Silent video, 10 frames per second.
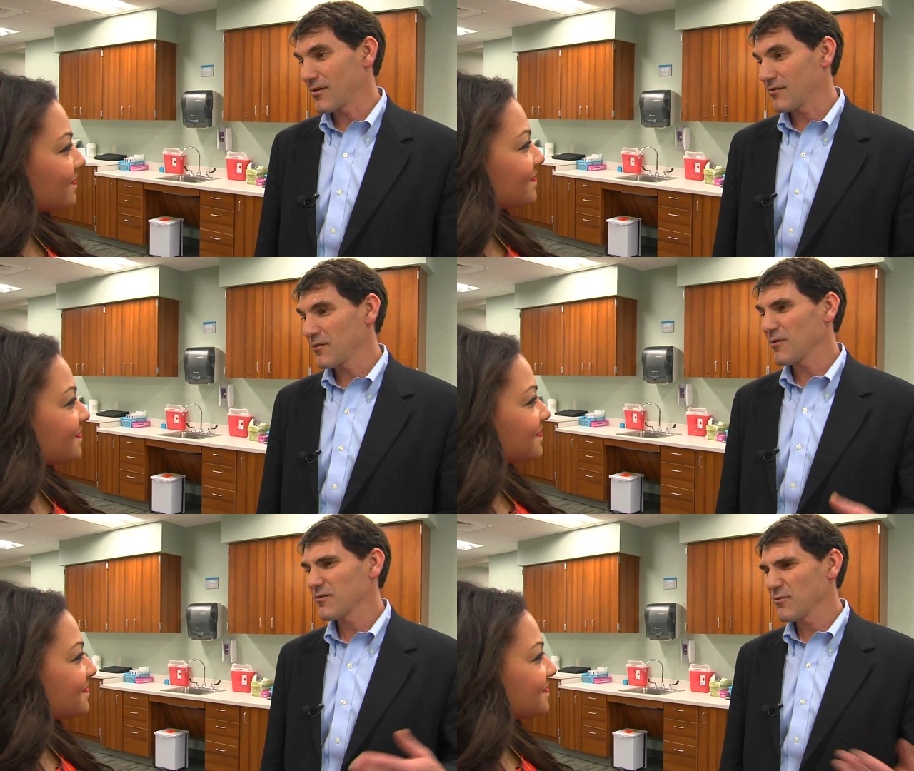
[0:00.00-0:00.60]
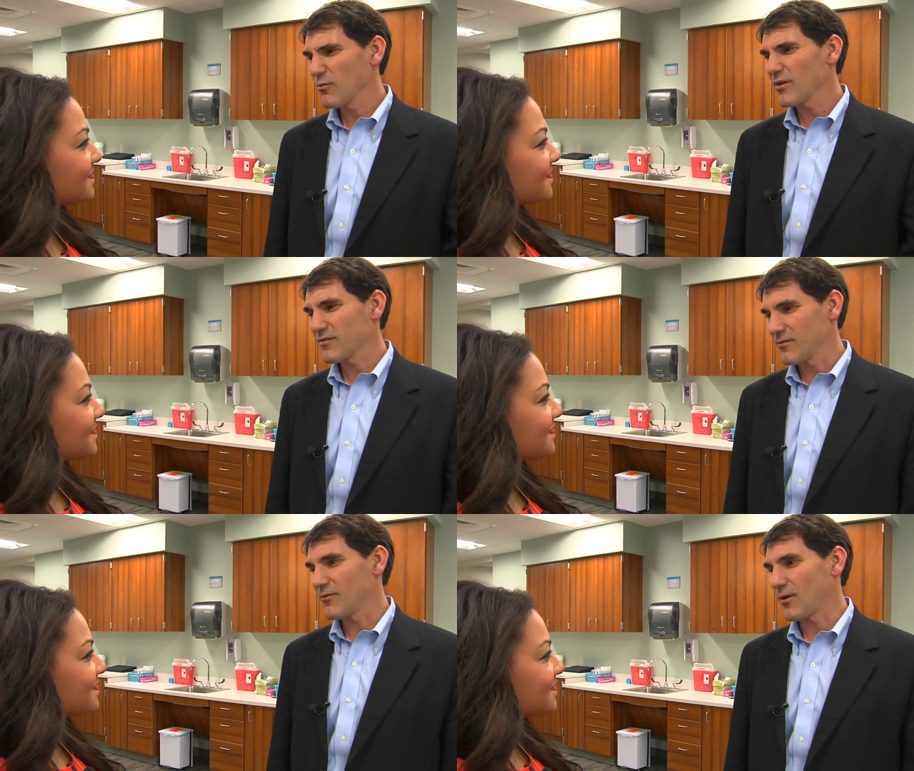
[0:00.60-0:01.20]
Speaker 1: because there are some
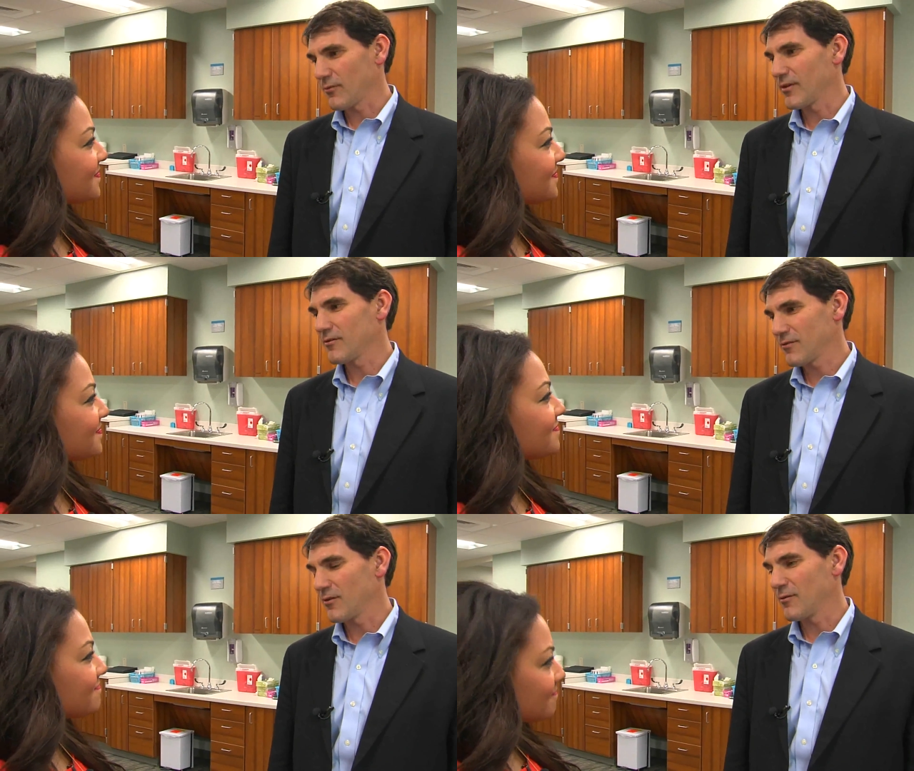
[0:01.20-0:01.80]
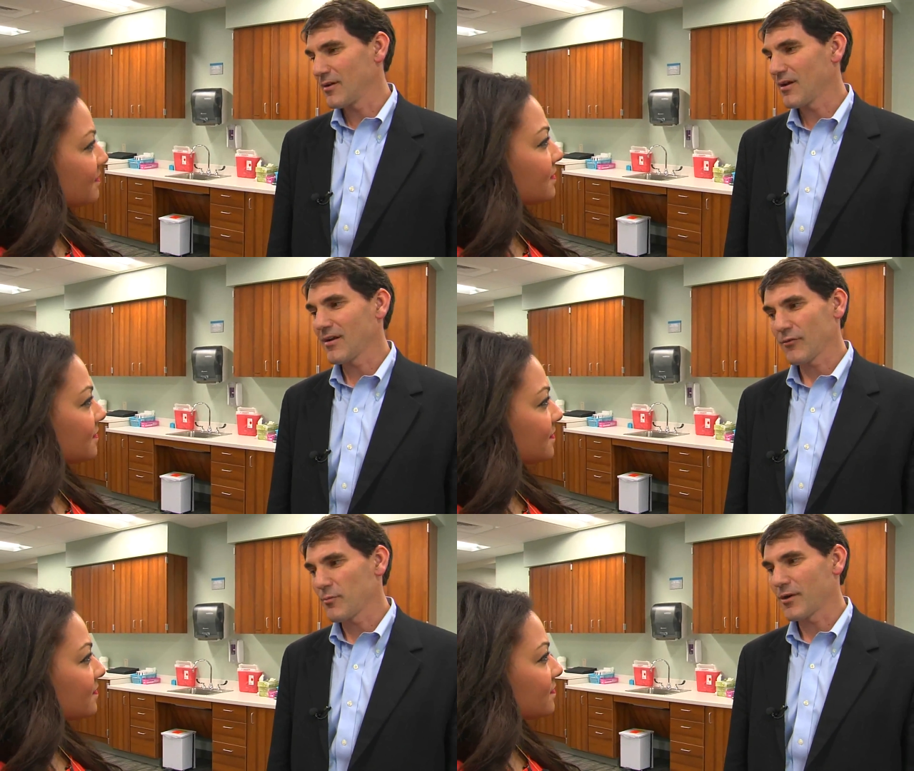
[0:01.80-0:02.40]
risks involved with it too, and
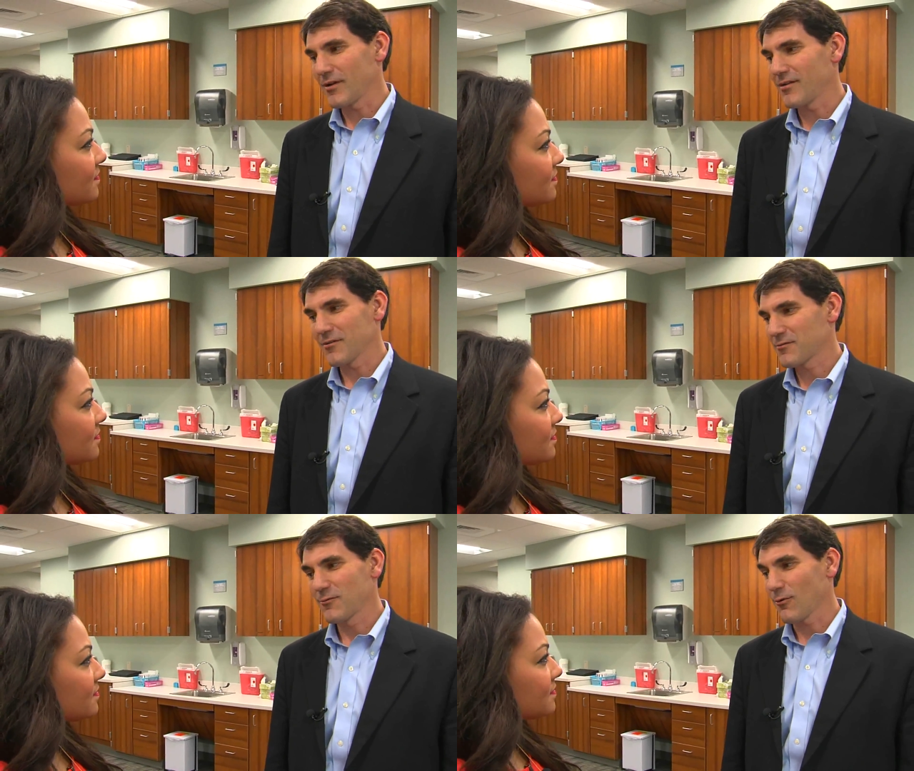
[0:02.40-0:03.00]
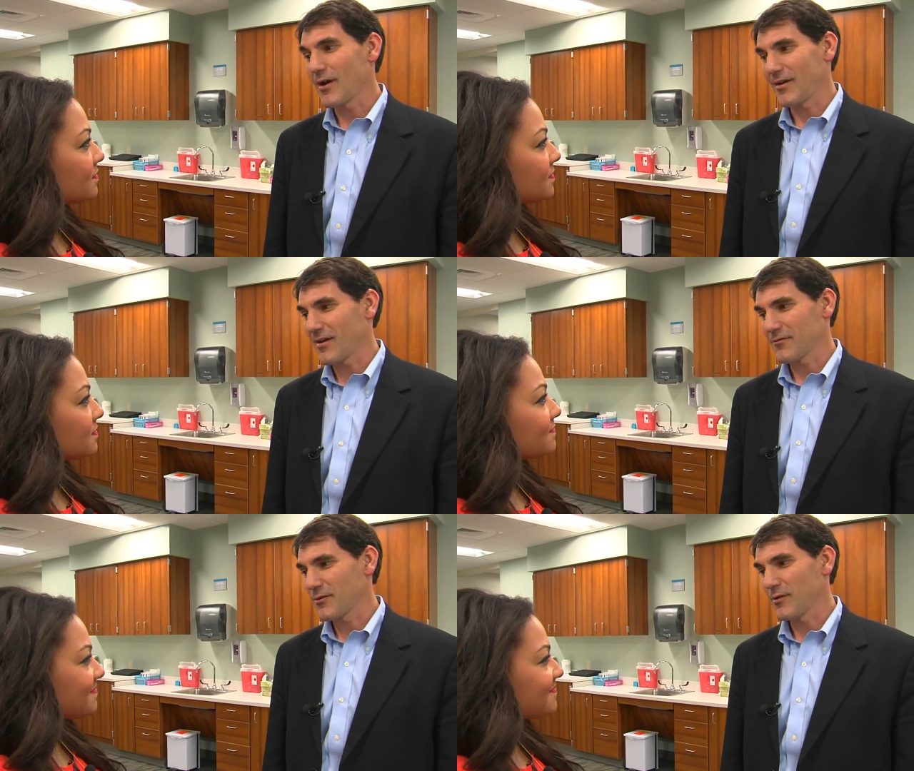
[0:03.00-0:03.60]
not everybody does
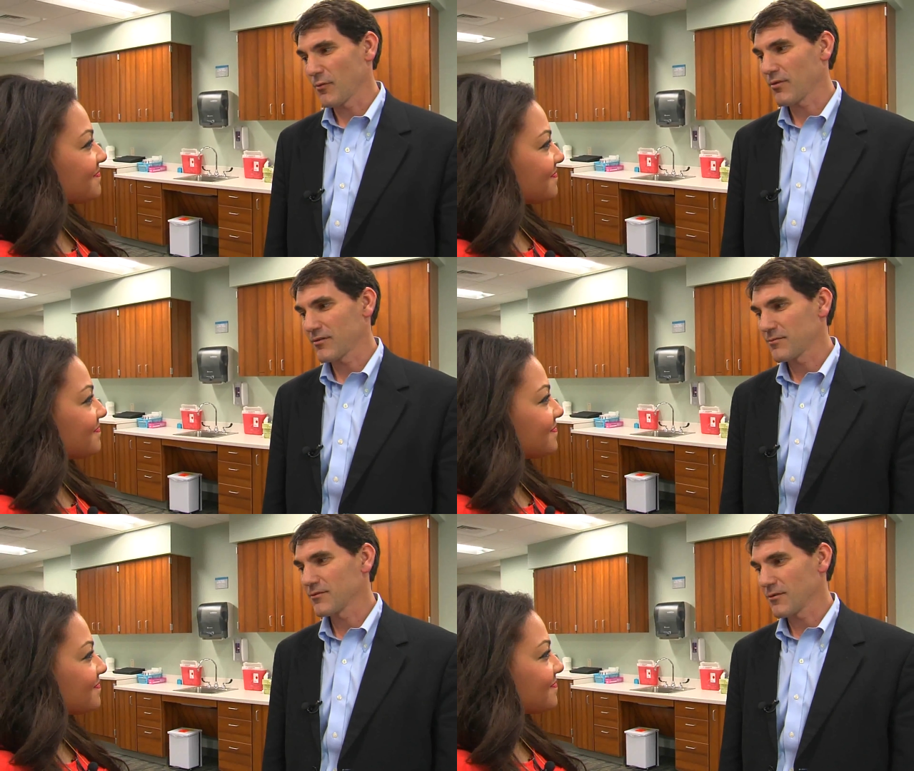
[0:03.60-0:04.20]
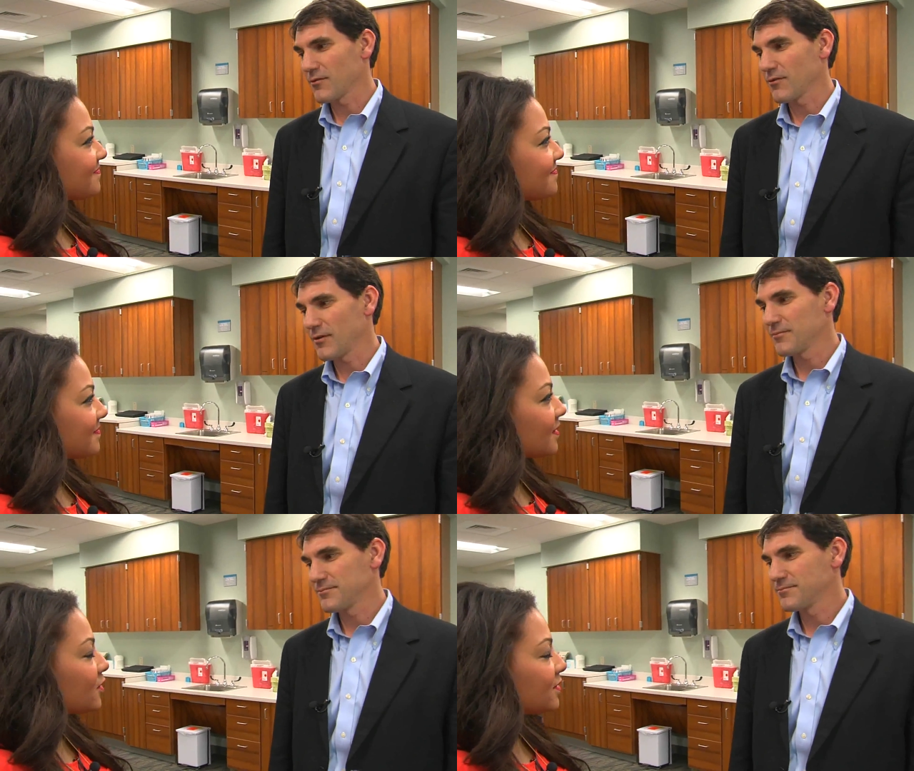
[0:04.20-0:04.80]
great after knee replacement
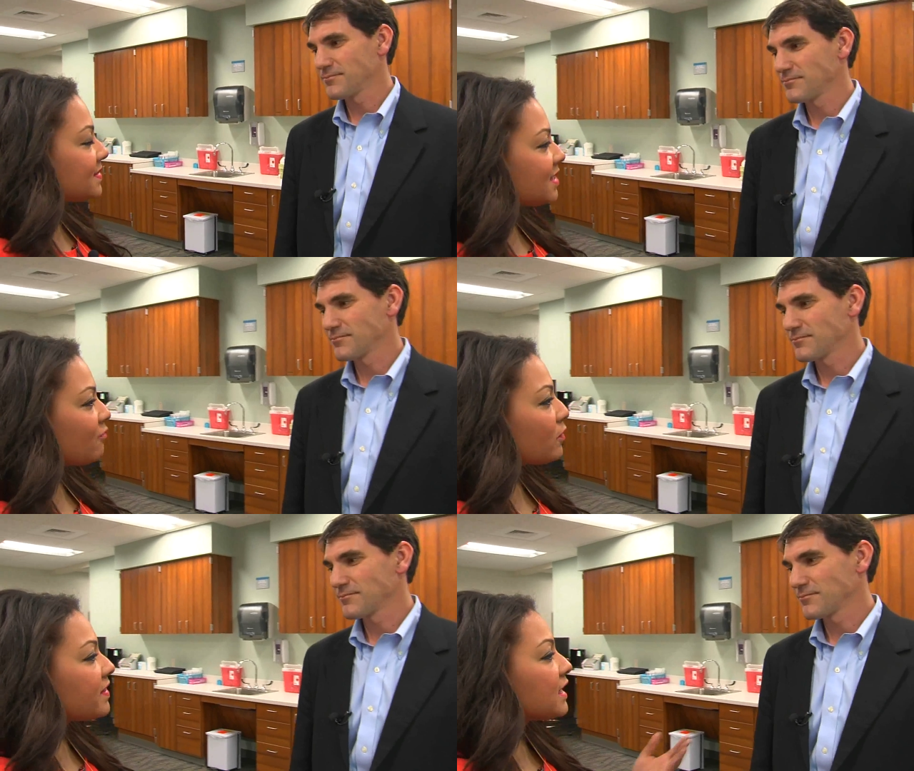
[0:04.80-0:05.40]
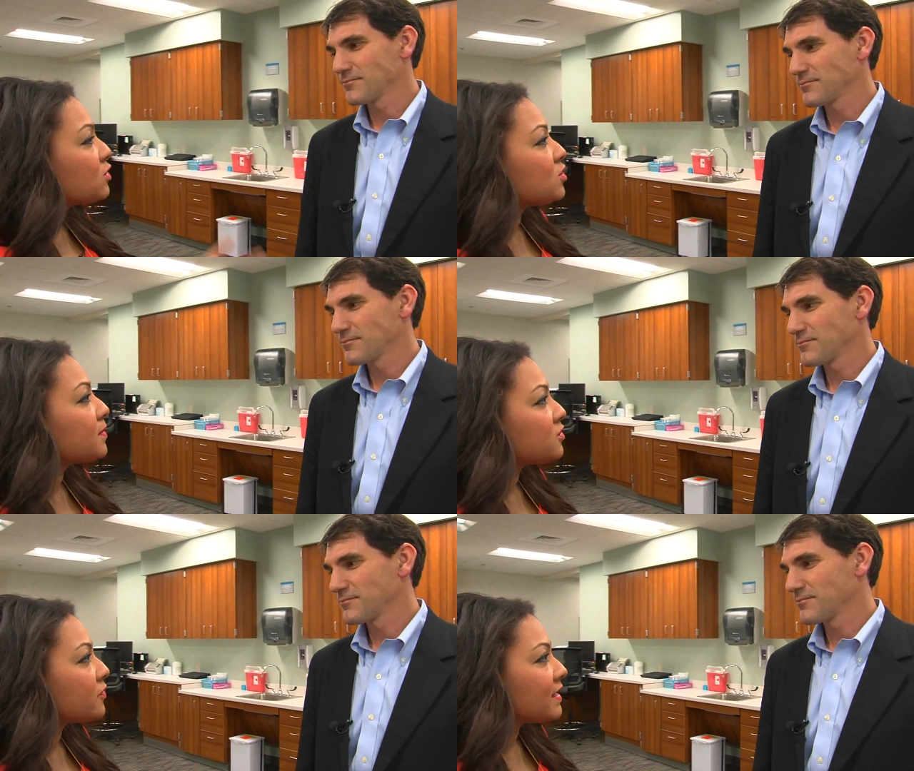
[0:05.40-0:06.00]
surgery.
Speaker 2: Good stuff. Well, thank you
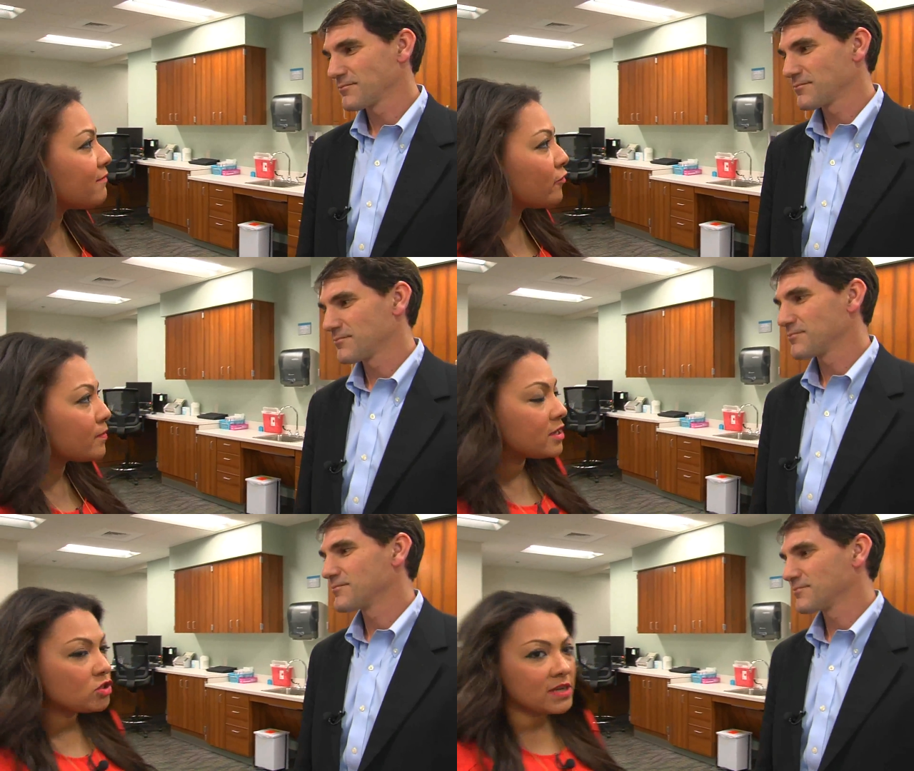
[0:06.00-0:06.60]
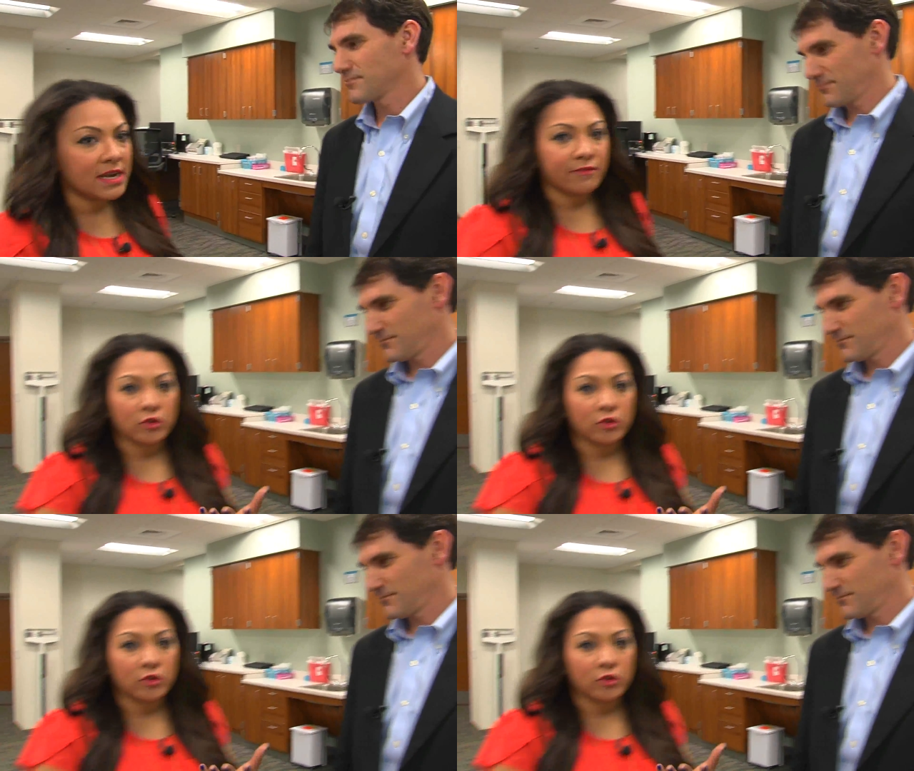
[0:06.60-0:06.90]
so much for the information,